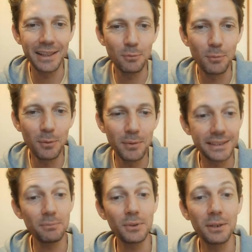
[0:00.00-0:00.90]
moment.
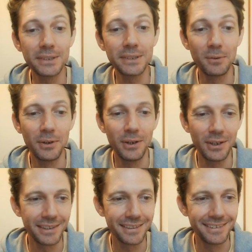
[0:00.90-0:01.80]
Sometimes they
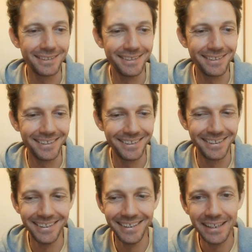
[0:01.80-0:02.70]
work,
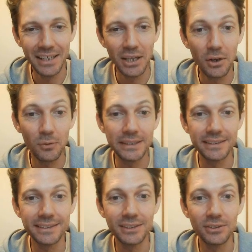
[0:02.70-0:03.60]
which
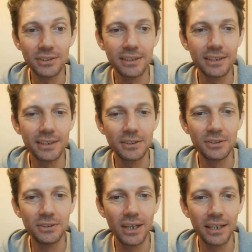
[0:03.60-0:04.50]
is not a good
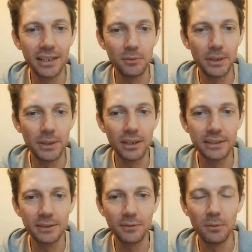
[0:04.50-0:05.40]
sign. It would be nice
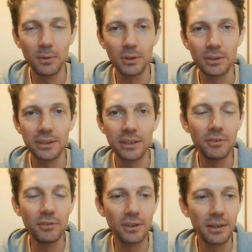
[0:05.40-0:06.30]
if they worked every
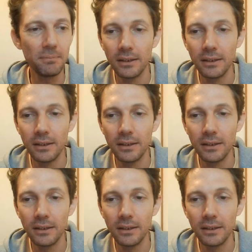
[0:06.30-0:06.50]
time.